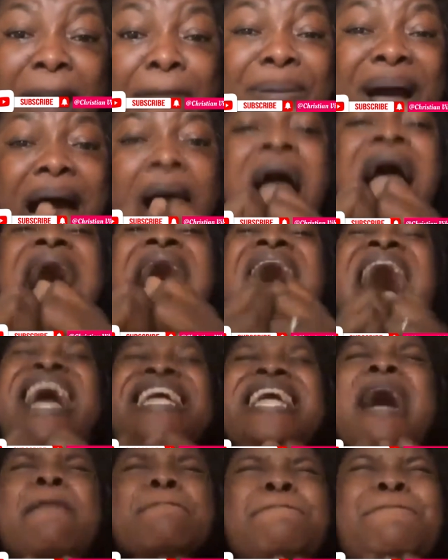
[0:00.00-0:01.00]
Papa,
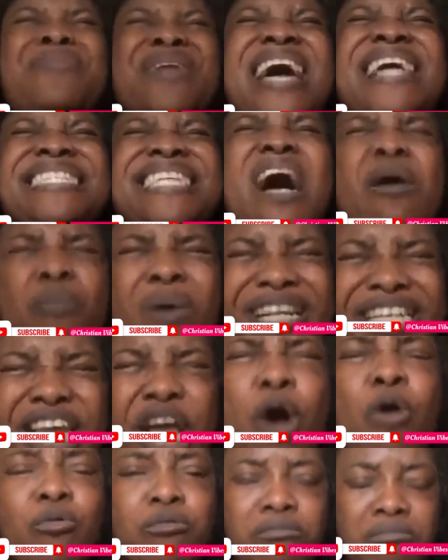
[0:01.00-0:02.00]
I am pleading with
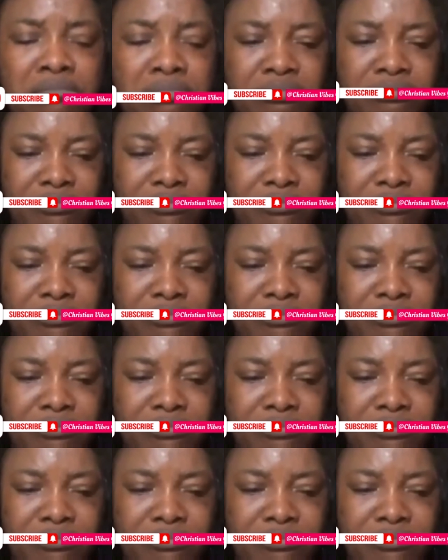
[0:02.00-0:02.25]
you.